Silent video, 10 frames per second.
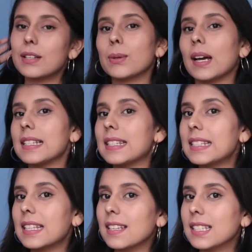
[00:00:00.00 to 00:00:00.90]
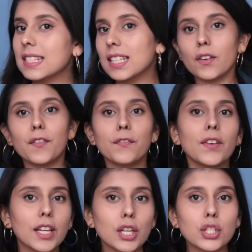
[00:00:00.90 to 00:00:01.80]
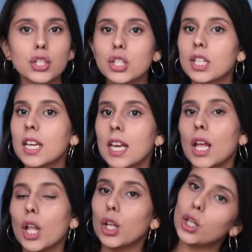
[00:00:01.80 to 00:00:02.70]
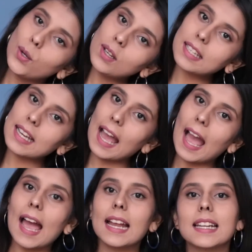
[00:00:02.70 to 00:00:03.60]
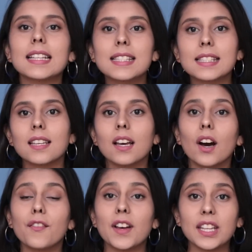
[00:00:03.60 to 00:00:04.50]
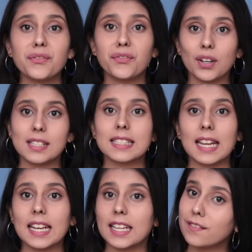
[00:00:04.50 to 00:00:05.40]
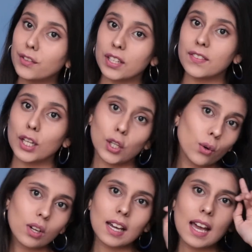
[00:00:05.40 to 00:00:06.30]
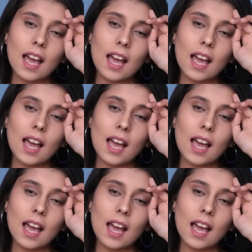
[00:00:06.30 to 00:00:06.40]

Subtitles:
So guys, this is the finished look, and it's a very versatile and forgiving look.